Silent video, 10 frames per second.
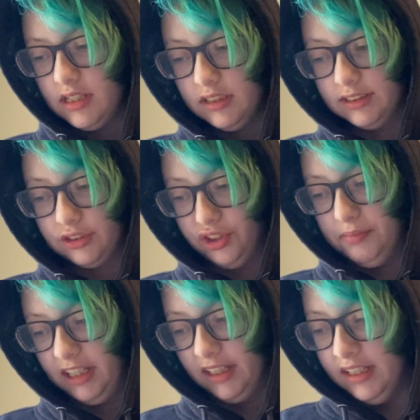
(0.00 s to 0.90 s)

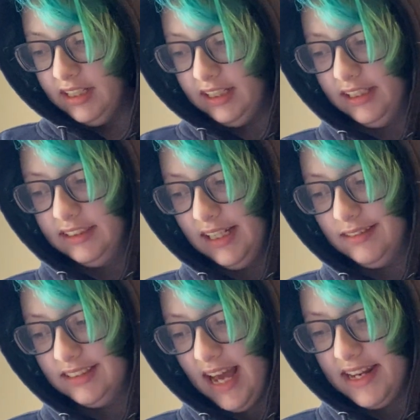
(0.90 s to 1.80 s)
Screaming, he slammed
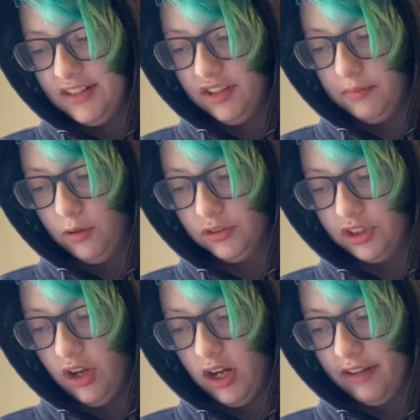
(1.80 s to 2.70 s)
his head into the bowl to
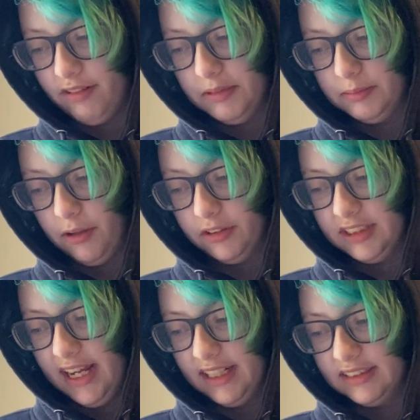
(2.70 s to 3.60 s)
knock it from his brother's
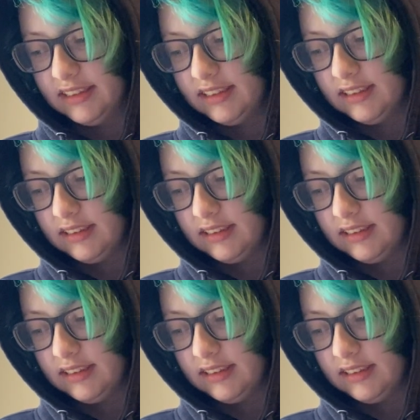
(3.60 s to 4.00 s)
hands.